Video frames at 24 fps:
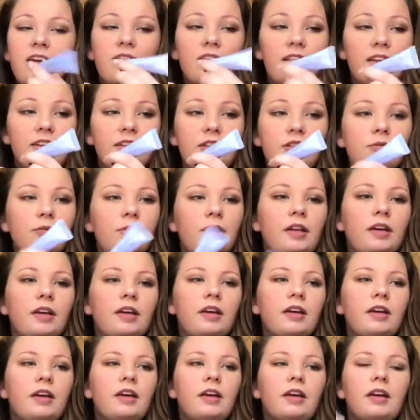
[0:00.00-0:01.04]
This is really
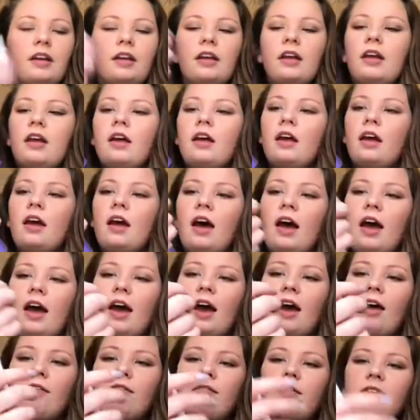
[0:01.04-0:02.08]
good. I
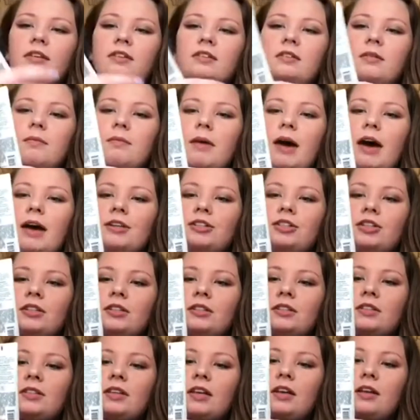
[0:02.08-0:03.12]
have this the Magic
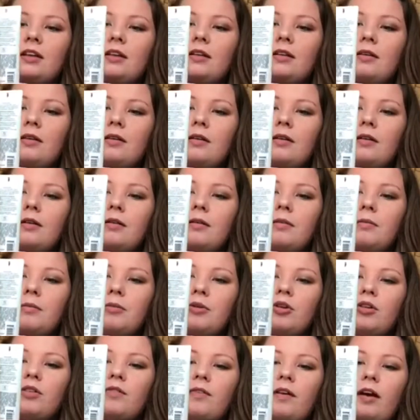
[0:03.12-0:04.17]
Skin
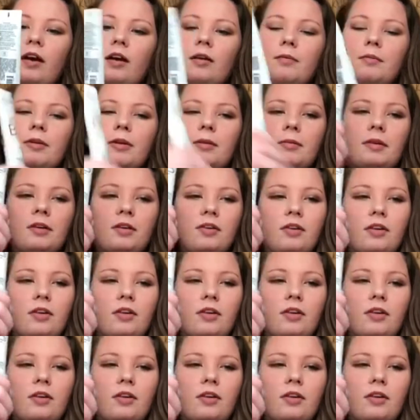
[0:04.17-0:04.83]
Beautifier B B